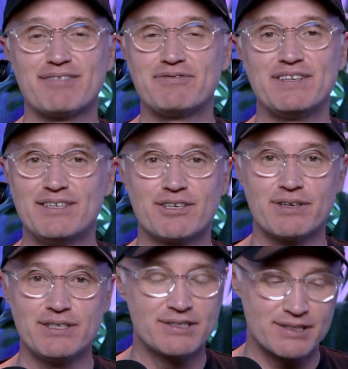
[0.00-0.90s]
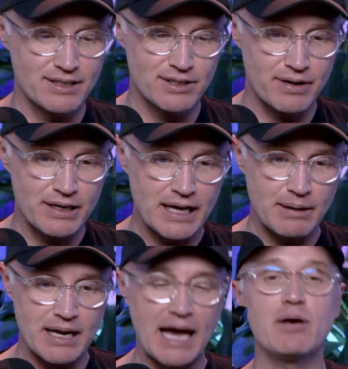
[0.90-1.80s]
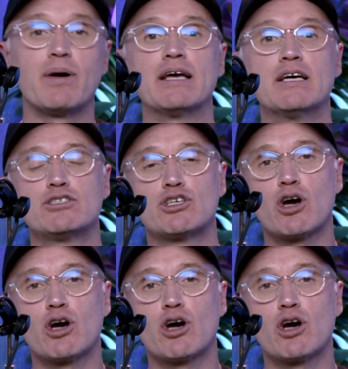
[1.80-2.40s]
15 degrees centigrade. Anyway,